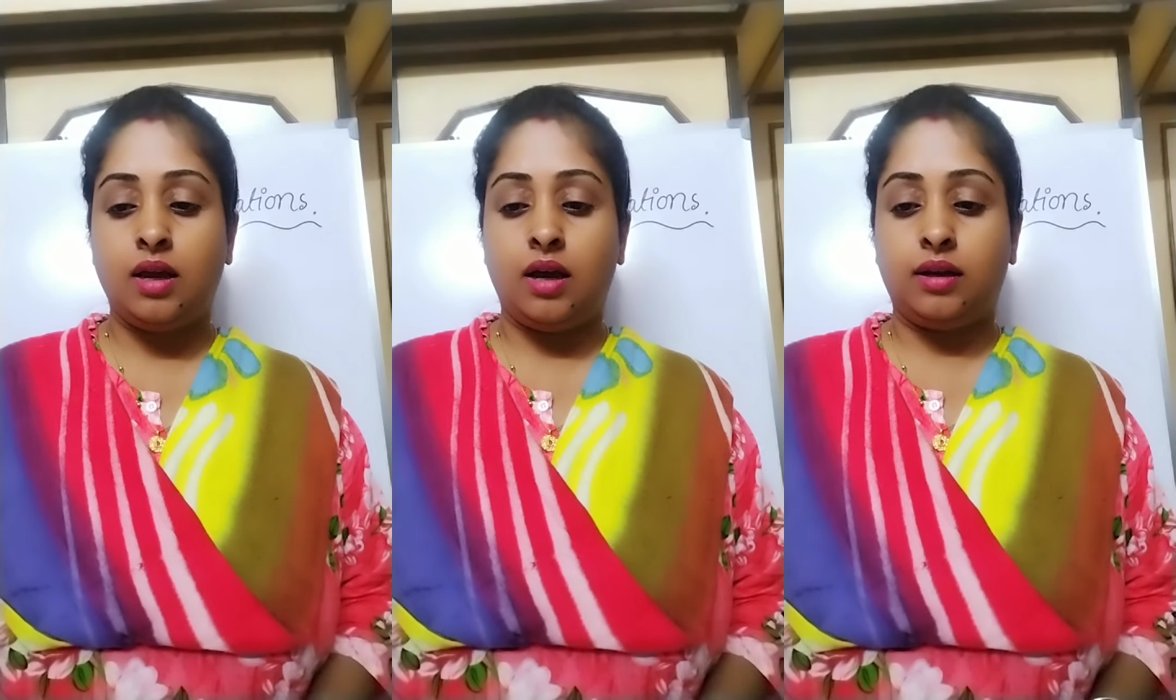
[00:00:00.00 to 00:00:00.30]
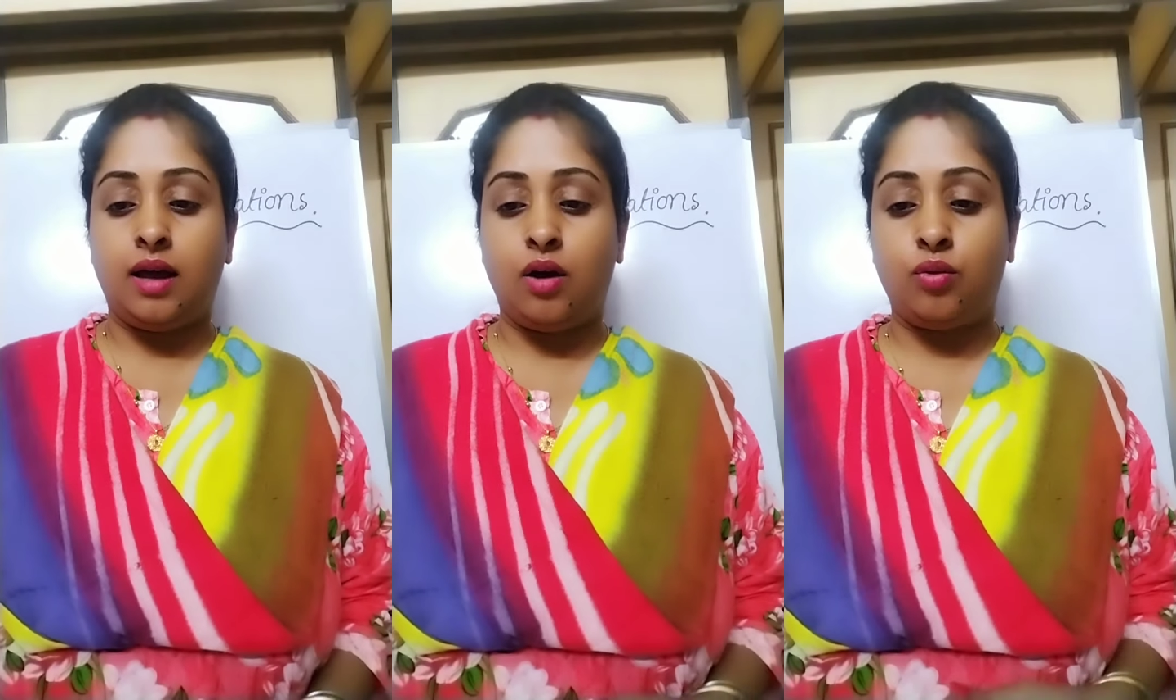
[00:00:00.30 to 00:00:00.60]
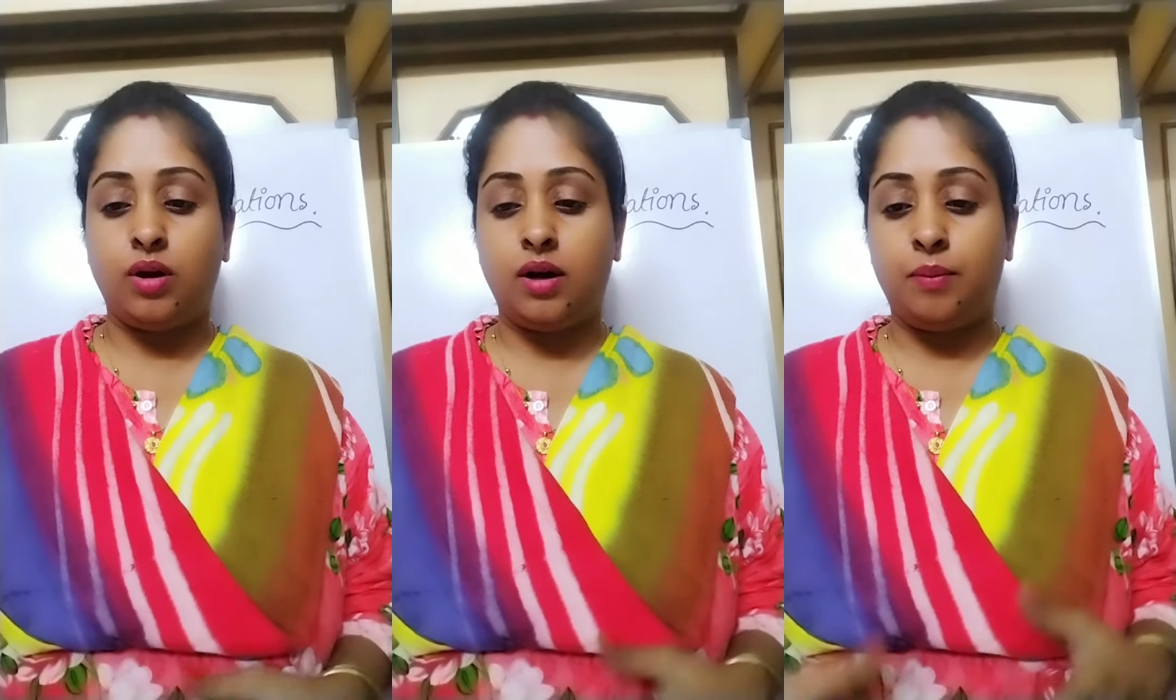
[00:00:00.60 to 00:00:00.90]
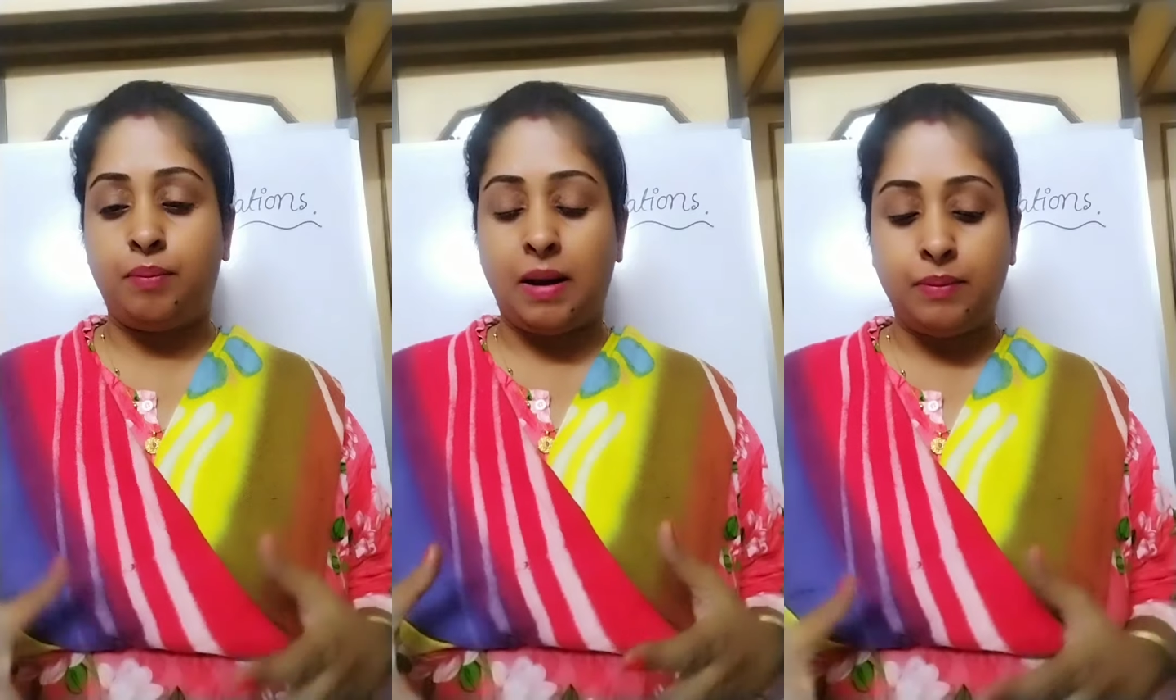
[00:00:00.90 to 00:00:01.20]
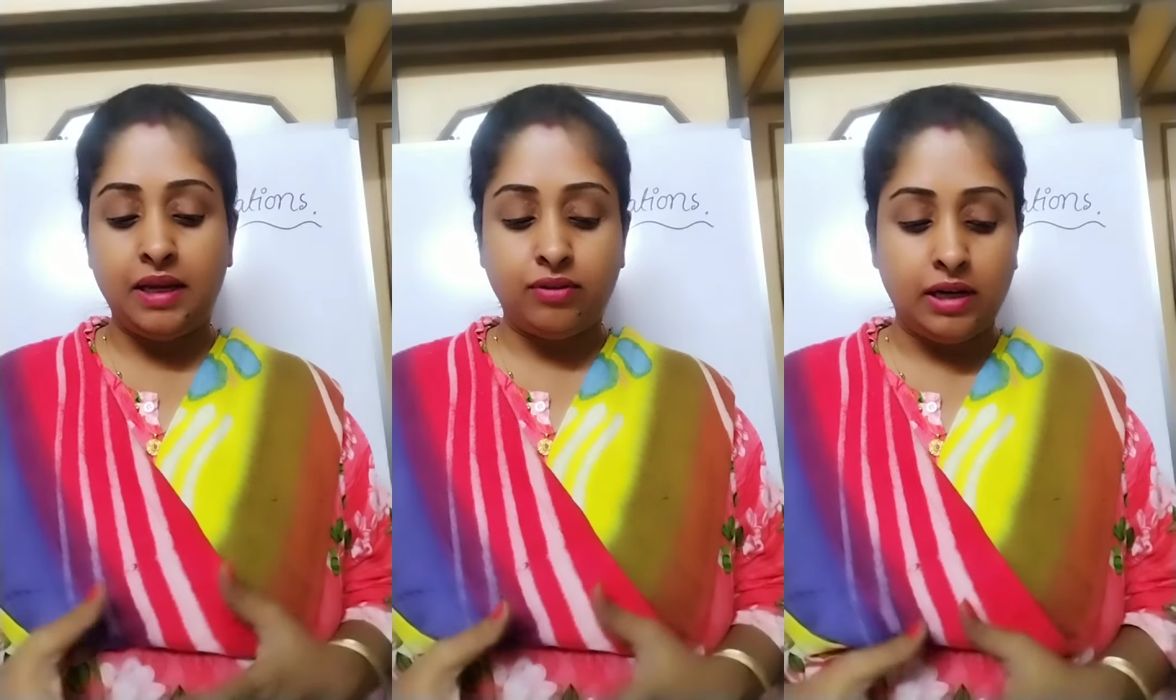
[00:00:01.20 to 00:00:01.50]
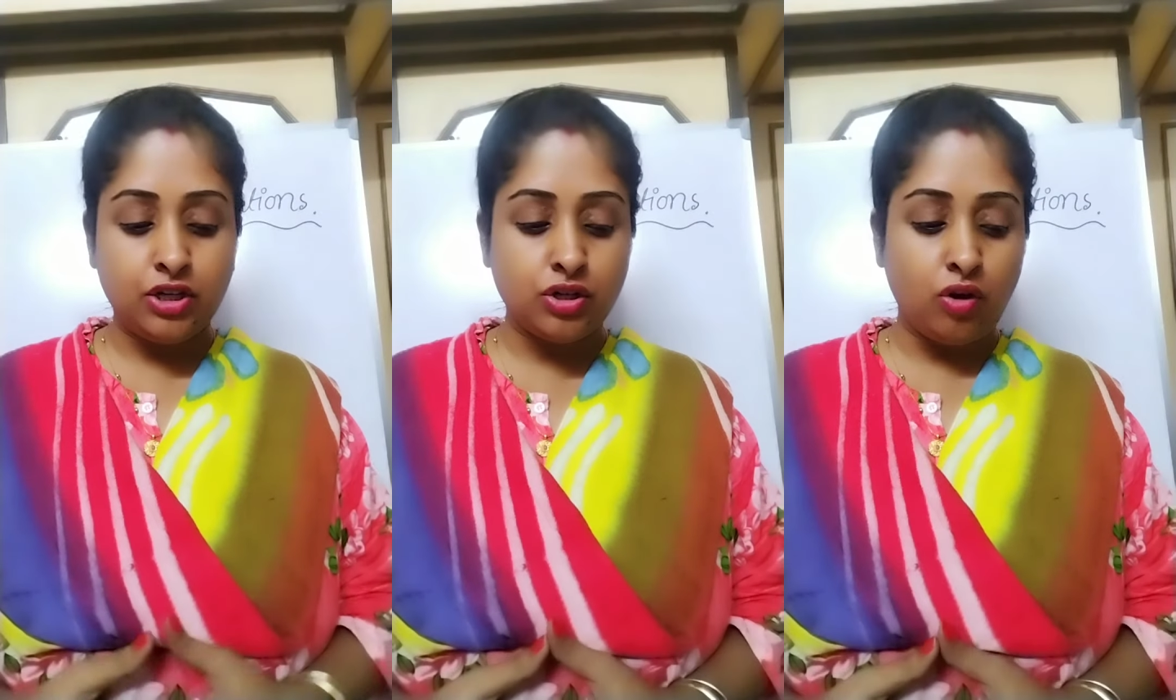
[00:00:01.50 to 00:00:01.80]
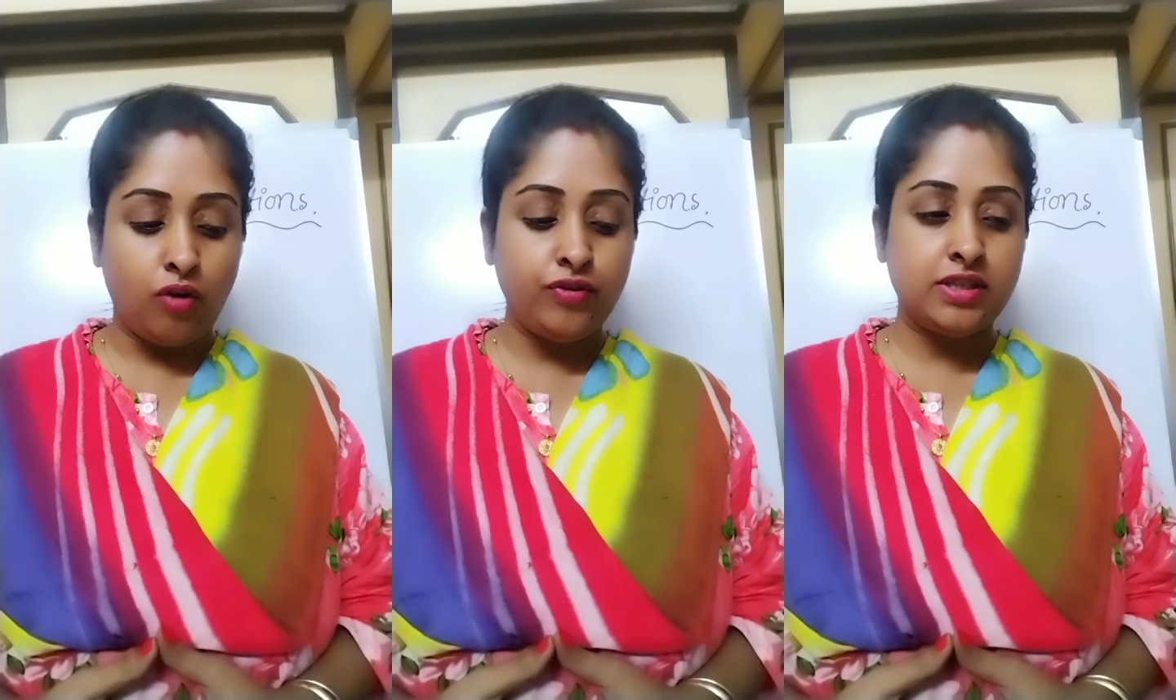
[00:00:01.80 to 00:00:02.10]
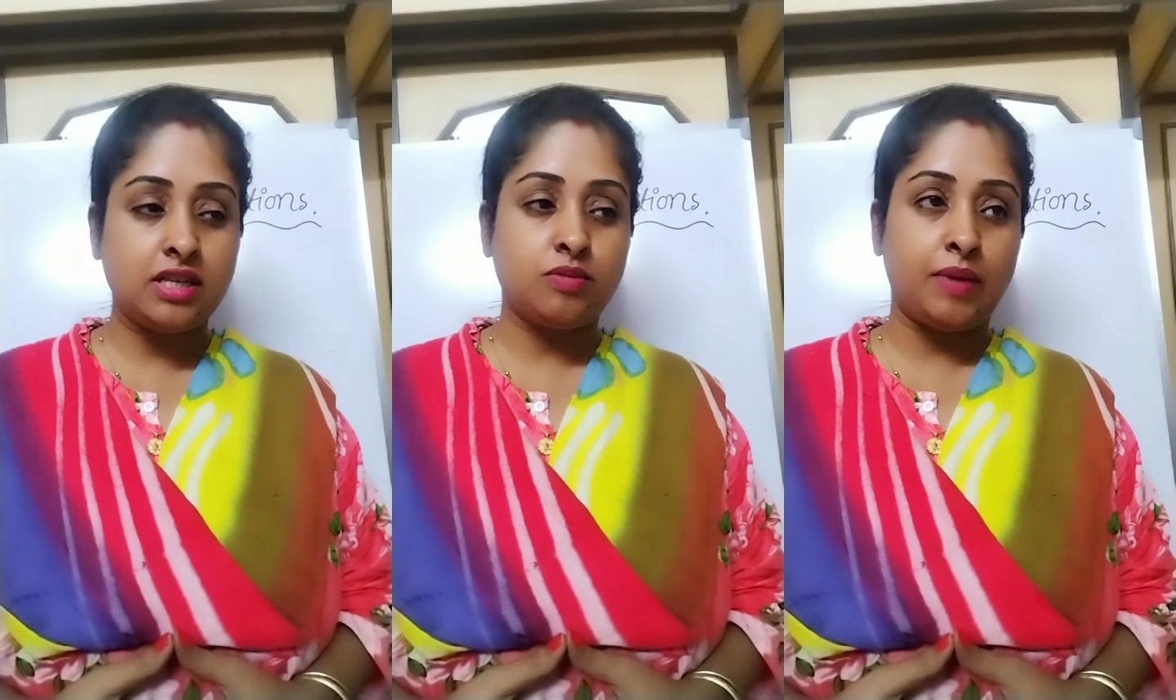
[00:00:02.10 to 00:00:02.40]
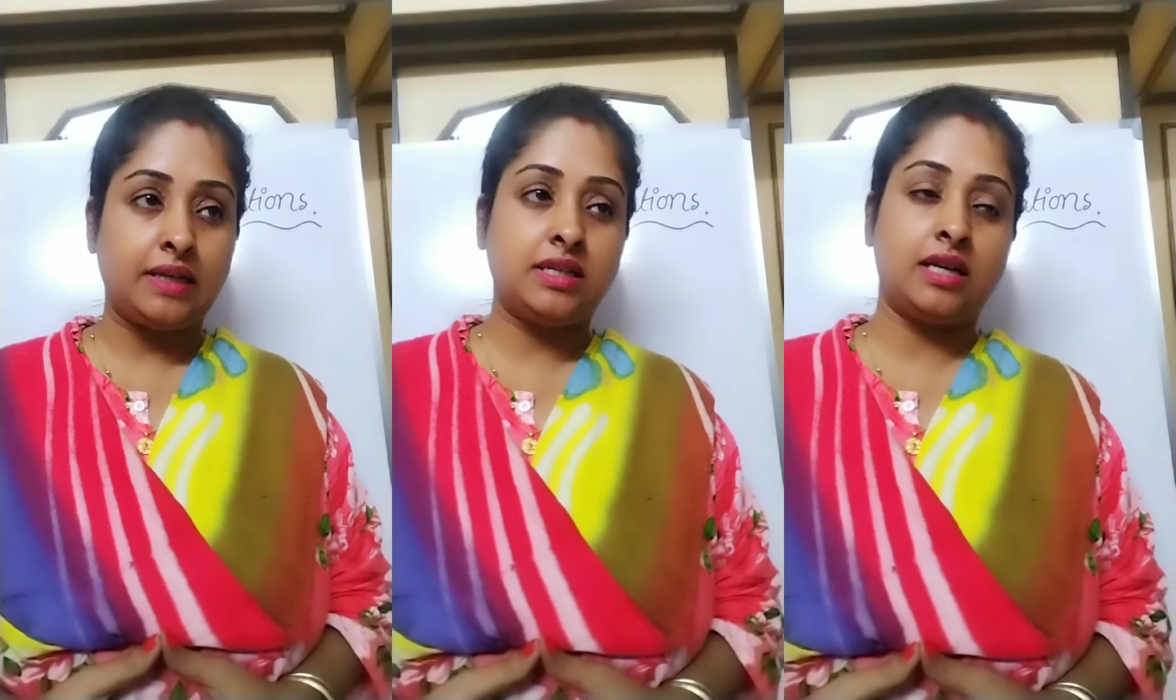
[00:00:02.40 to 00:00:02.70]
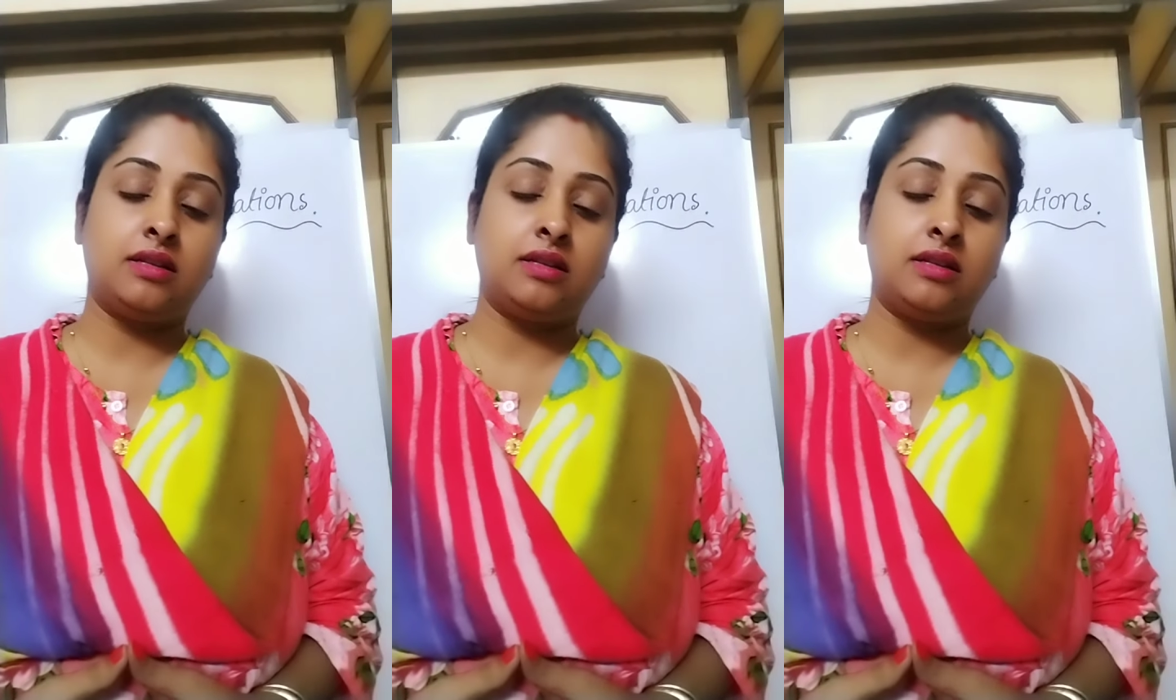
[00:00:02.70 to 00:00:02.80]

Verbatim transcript: Now uh, public relation office is maintained.